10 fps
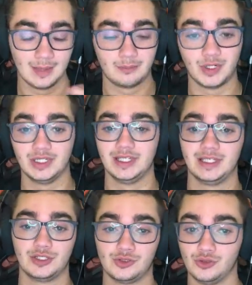but
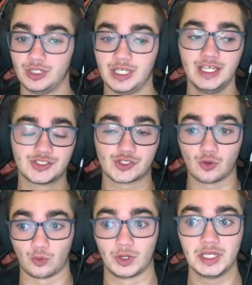dude, his
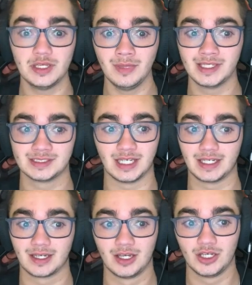scream is
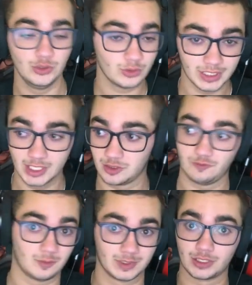like, you can hear it
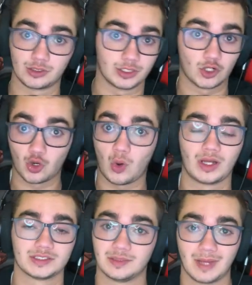from literally
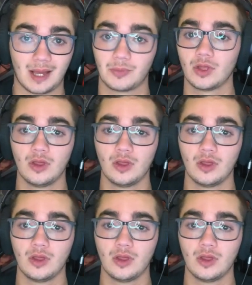across the map.